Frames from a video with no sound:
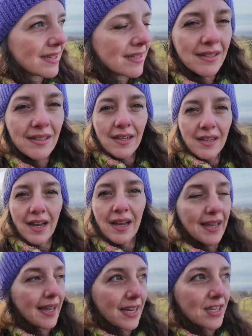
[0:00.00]
here,
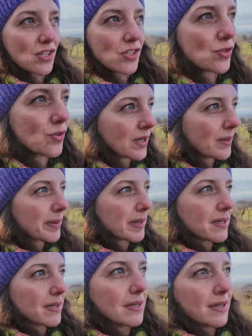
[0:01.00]
I can't actually show you,
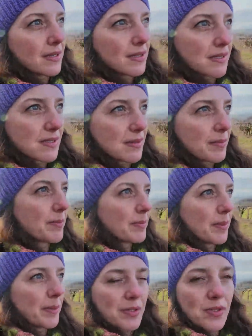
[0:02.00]
but there's
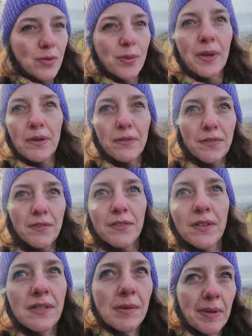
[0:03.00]
about
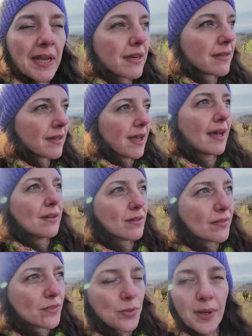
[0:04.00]
12, there's a wee herd of cattle
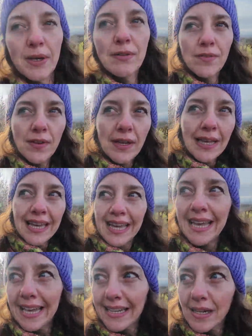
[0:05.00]
of 12
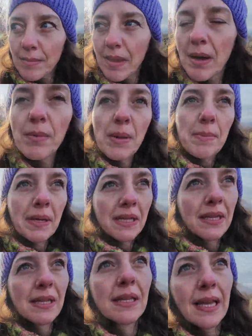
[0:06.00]
heading up that way. But
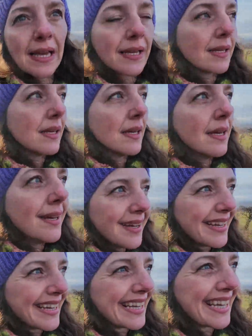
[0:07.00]
yeah,
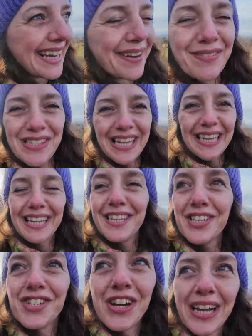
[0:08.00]
I was slightly
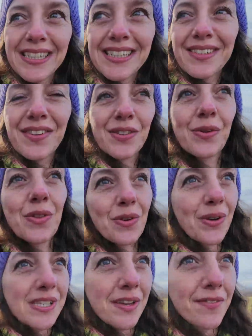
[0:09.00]
distracted with all the
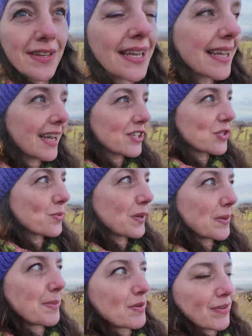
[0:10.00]
noise. I feel like I just
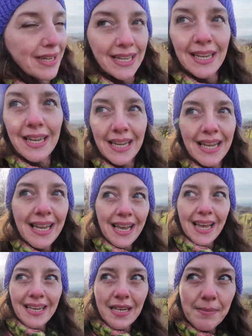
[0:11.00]
want to be right
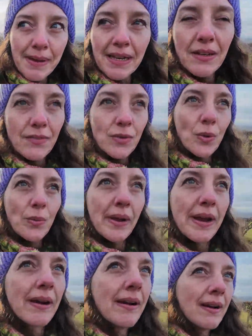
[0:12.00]
in the middle of
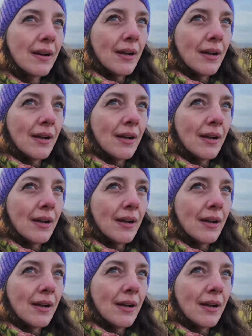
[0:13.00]
nowhere,